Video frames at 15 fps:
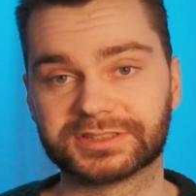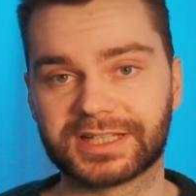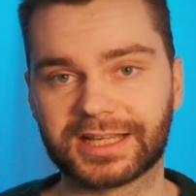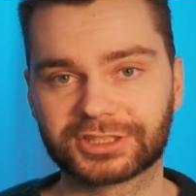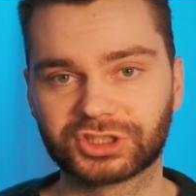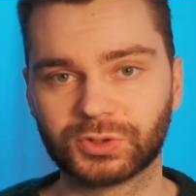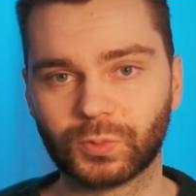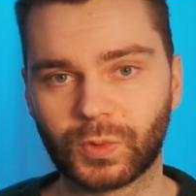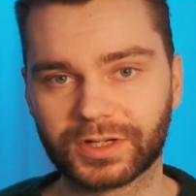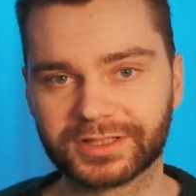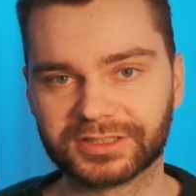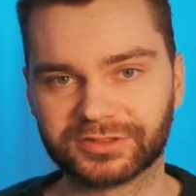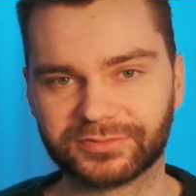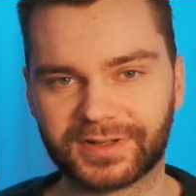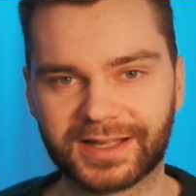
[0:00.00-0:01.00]
there's actually
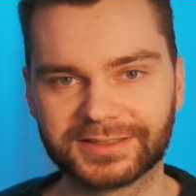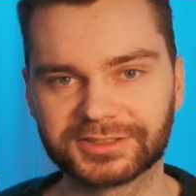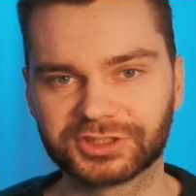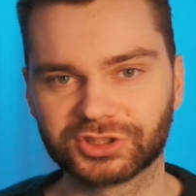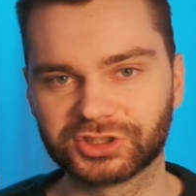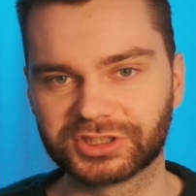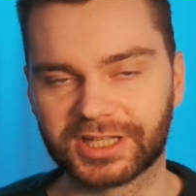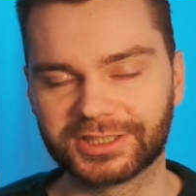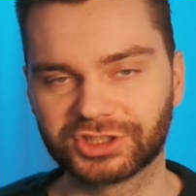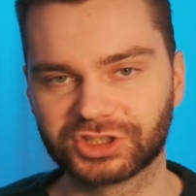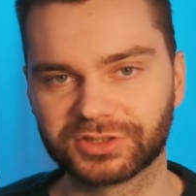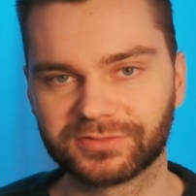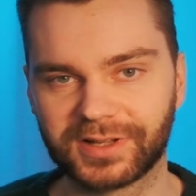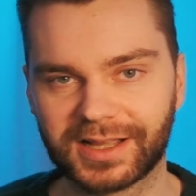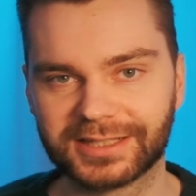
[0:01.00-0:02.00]
one advantage to
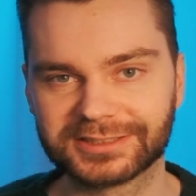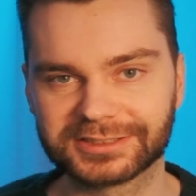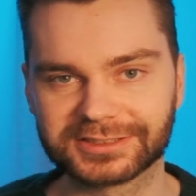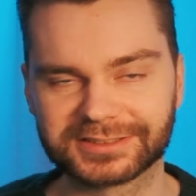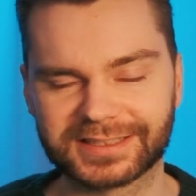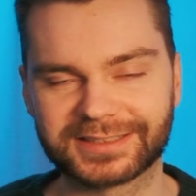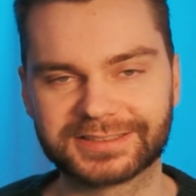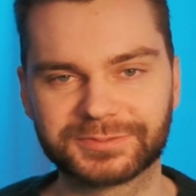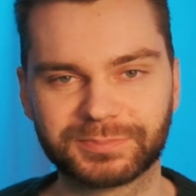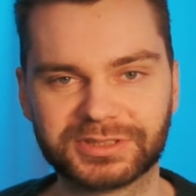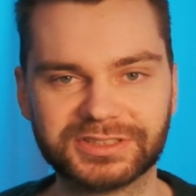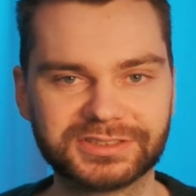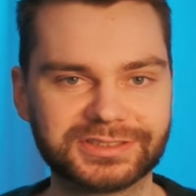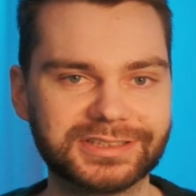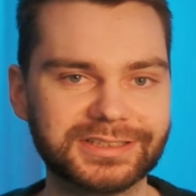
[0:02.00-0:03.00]
touch devices that
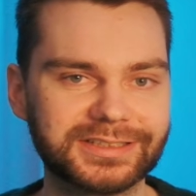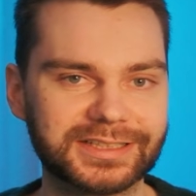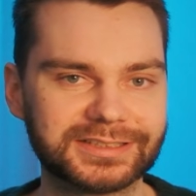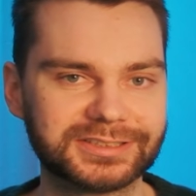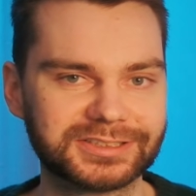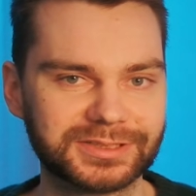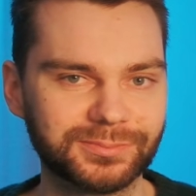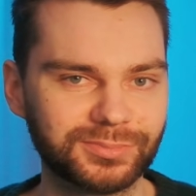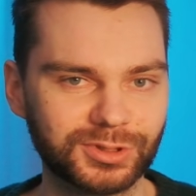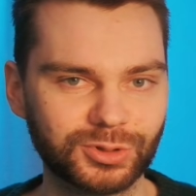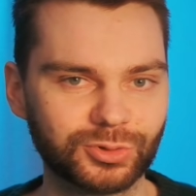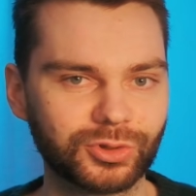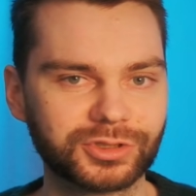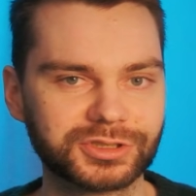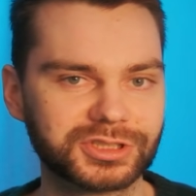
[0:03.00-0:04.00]
PC can simply
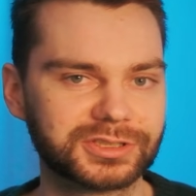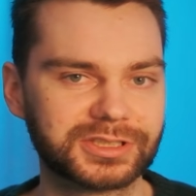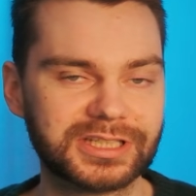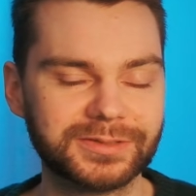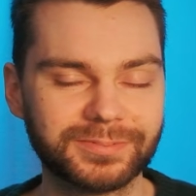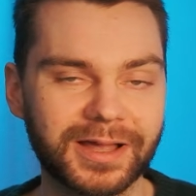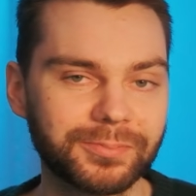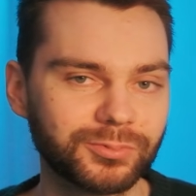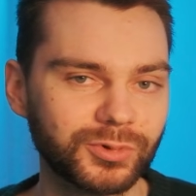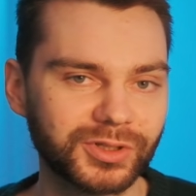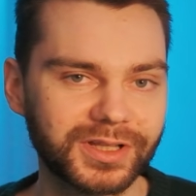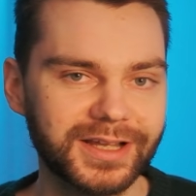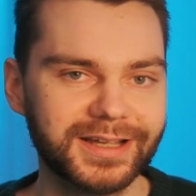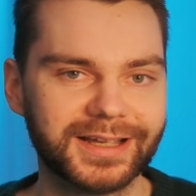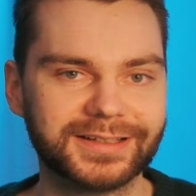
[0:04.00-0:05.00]
not keep up
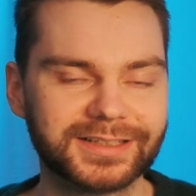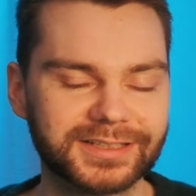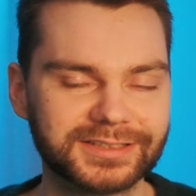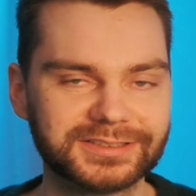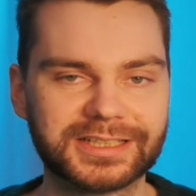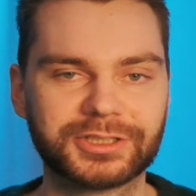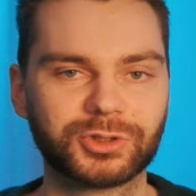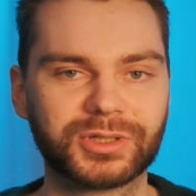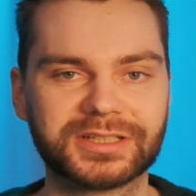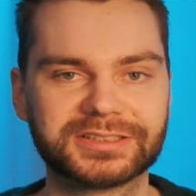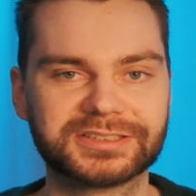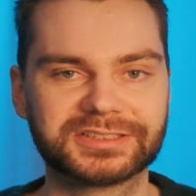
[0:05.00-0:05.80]
with, and that is that you can